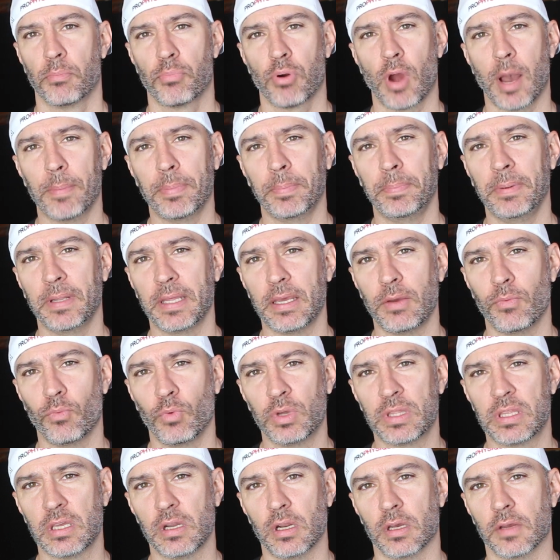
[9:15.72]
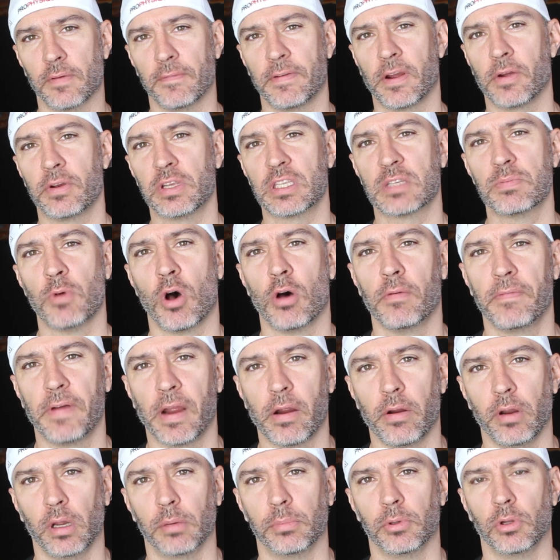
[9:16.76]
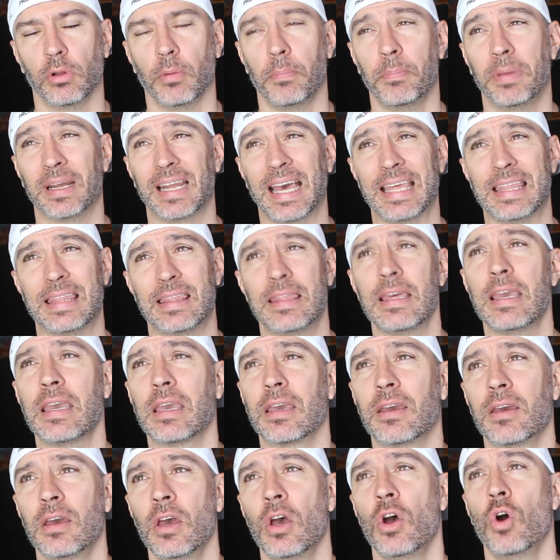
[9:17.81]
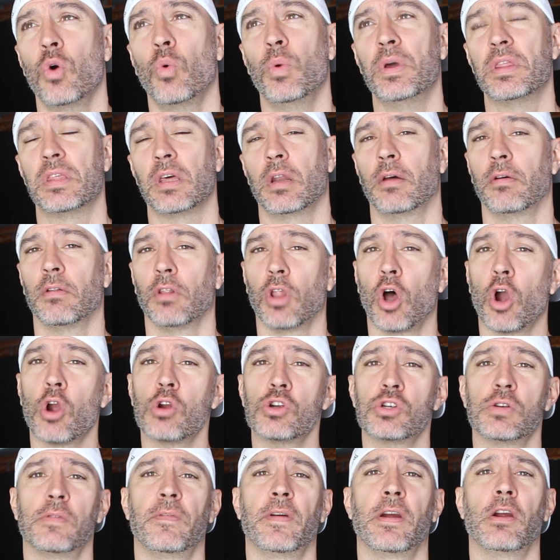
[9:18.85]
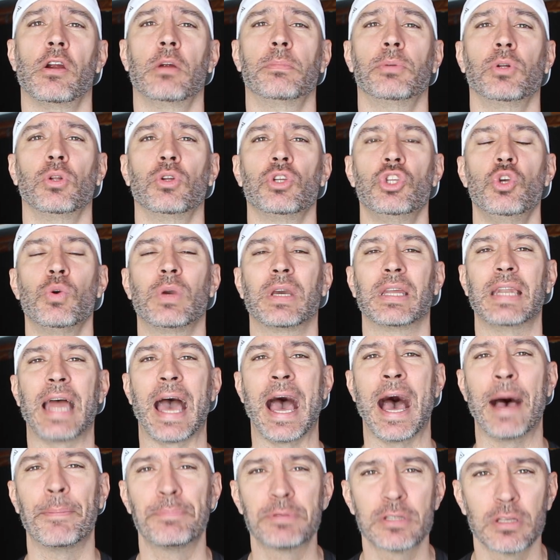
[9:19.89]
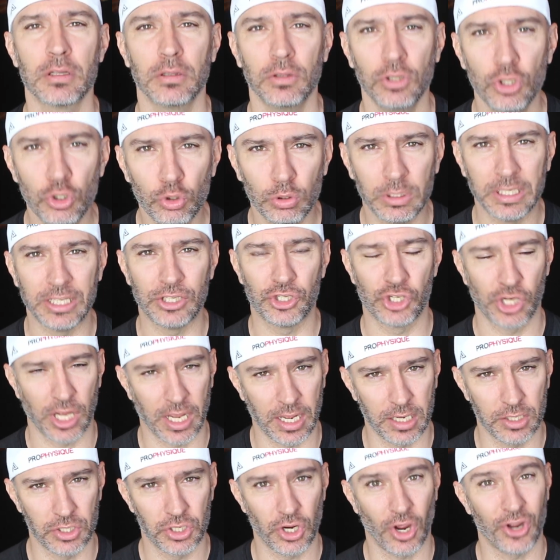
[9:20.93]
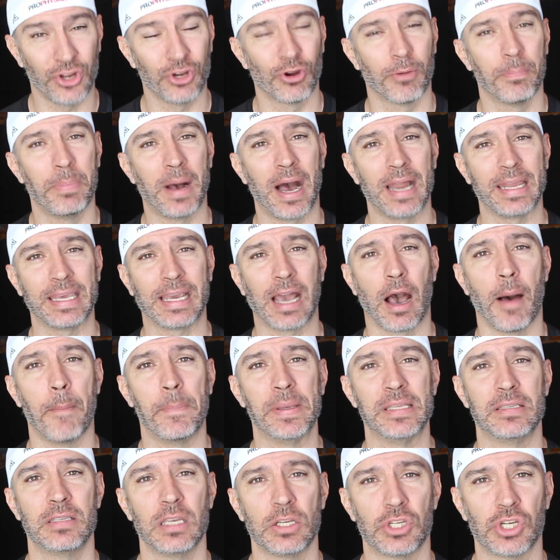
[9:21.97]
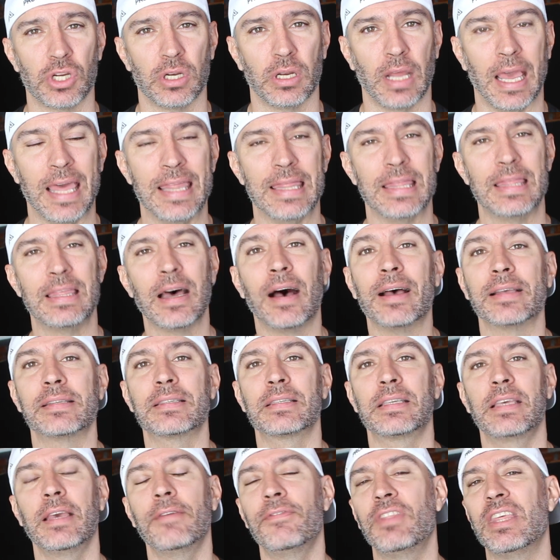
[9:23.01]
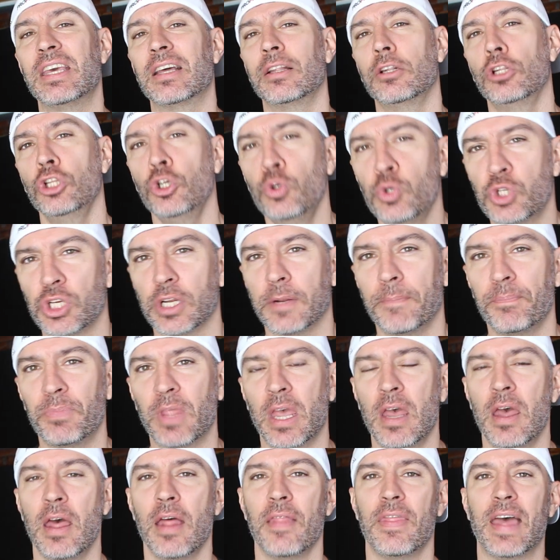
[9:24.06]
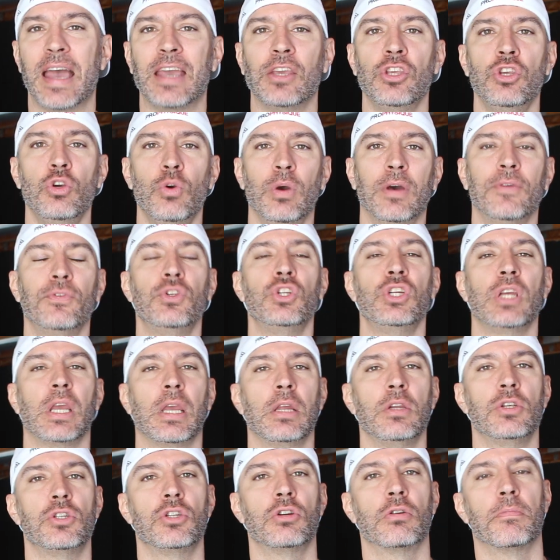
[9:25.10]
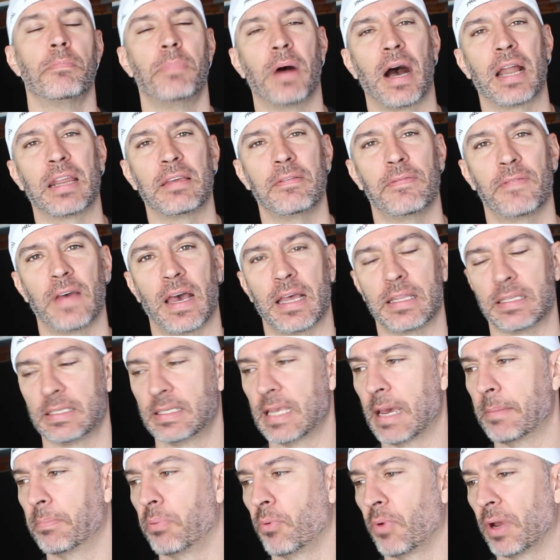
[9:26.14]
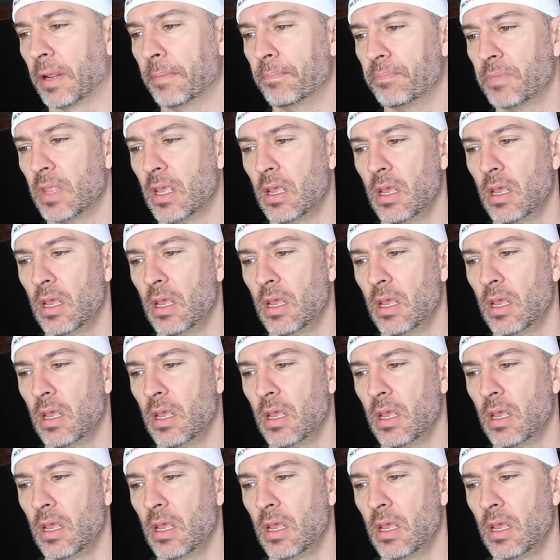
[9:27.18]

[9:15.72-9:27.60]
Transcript: Probably within a very small variable, but I think within a larger variable, you can absolutely change your body composition and thus give the illusion that you have changed your body fat set point.